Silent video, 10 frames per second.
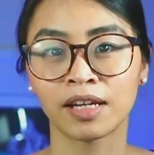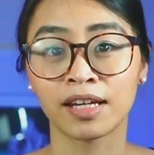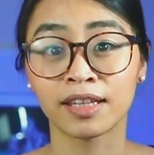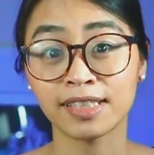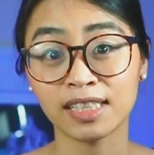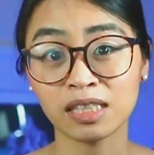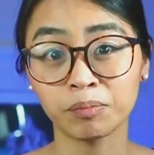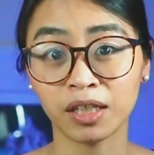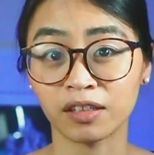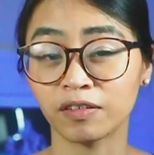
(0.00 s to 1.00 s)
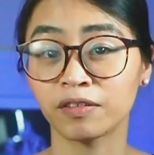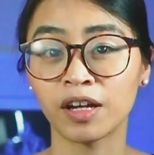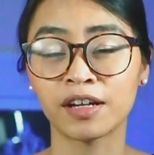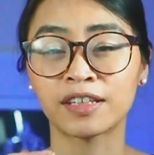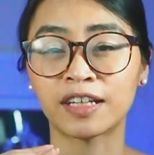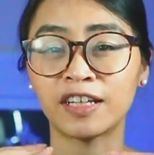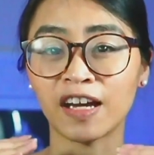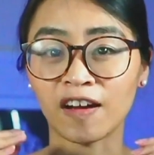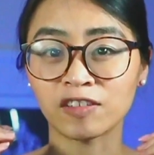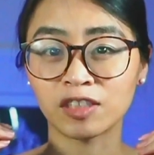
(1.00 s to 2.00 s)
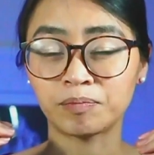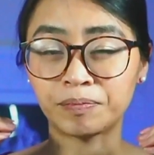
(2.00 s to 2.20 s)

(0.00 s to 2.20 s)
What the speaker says: There's this myth that you have to